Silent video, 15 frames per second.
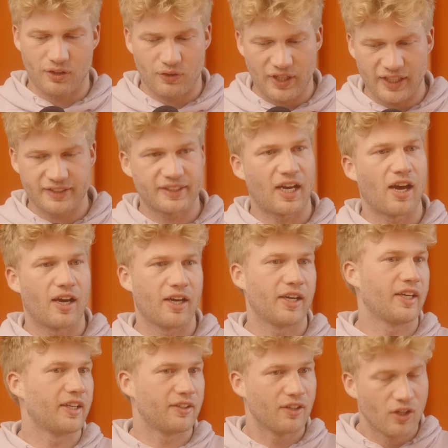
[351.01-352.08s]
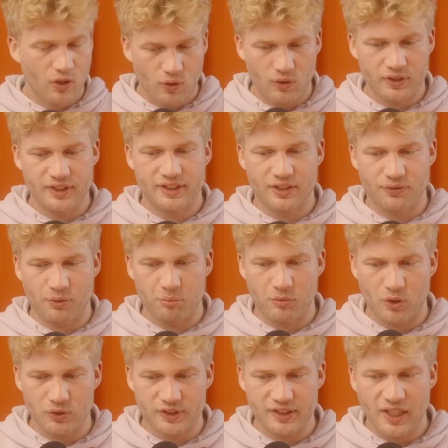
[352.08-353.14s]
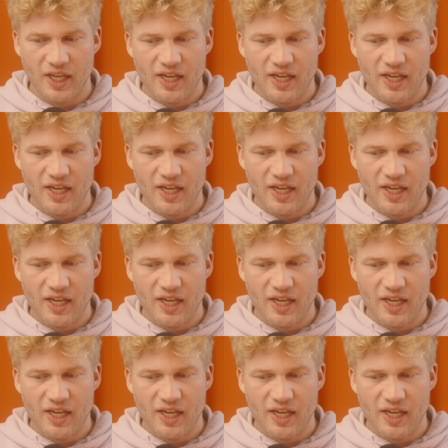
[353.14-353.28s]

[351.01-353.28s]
X high and all these different modes.